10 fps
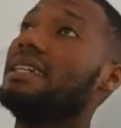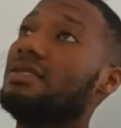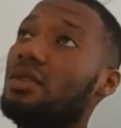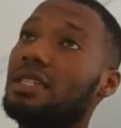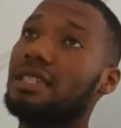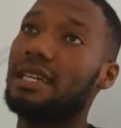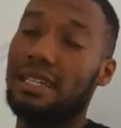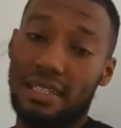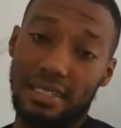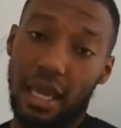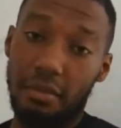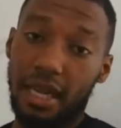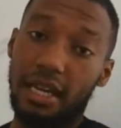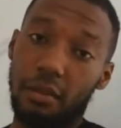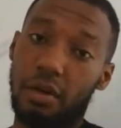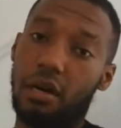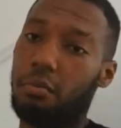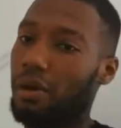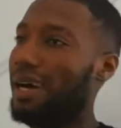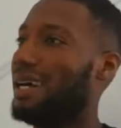it's not exactly the same
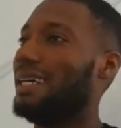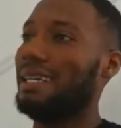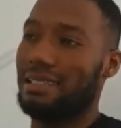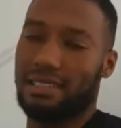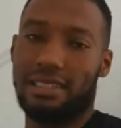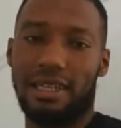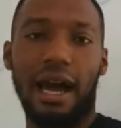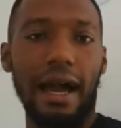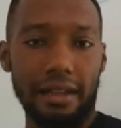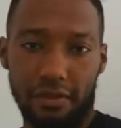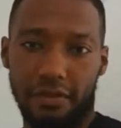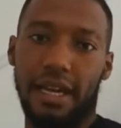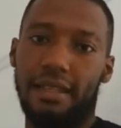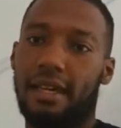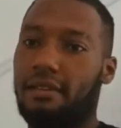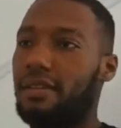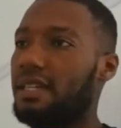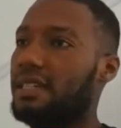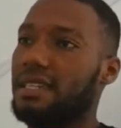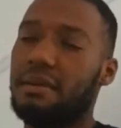caliber, but it's kind of like that,
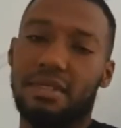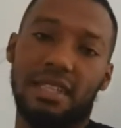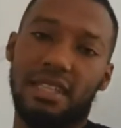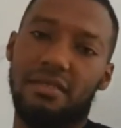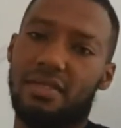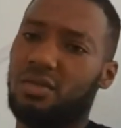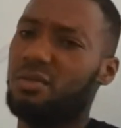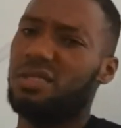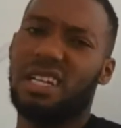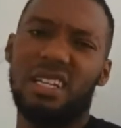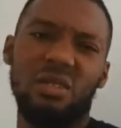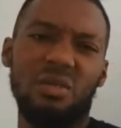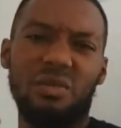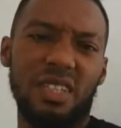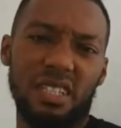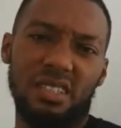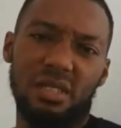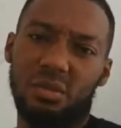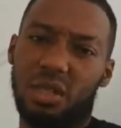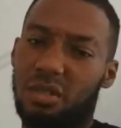right? Because Hampstead Heath is almost like a little village
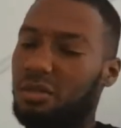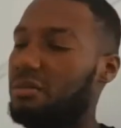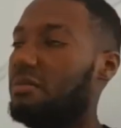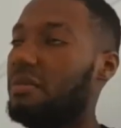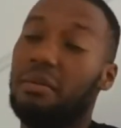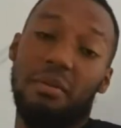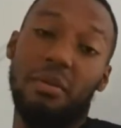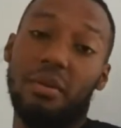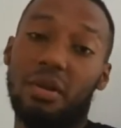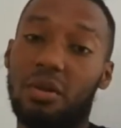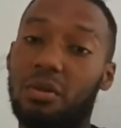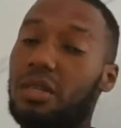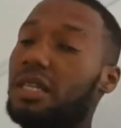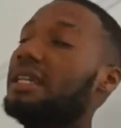as well. Maybe people can call